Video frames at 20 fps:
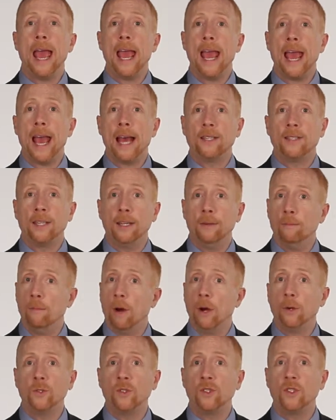as in
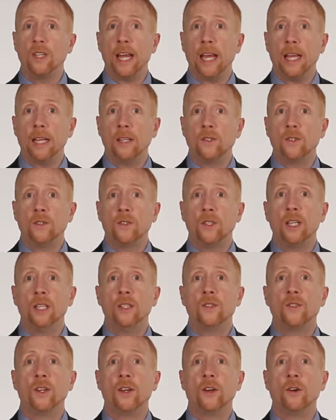most states
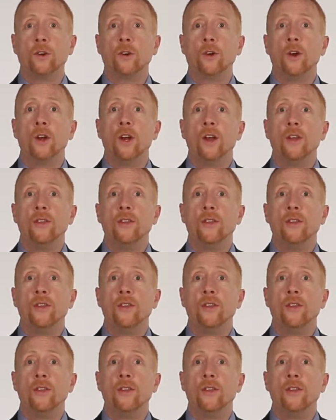consider